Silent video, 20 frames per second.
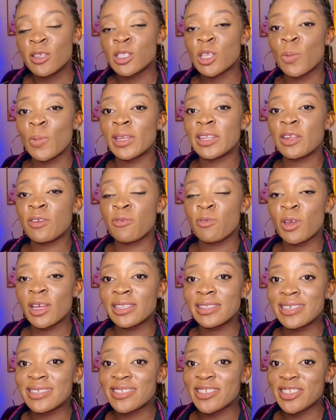So when they
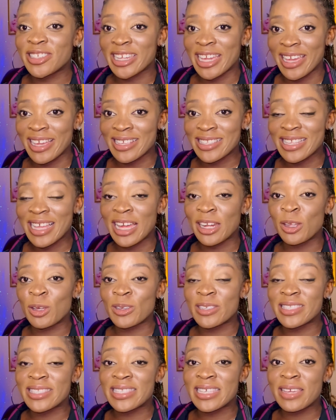run these checks and your
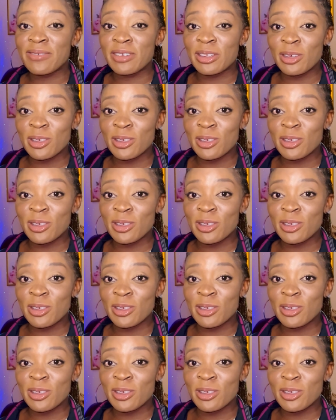CV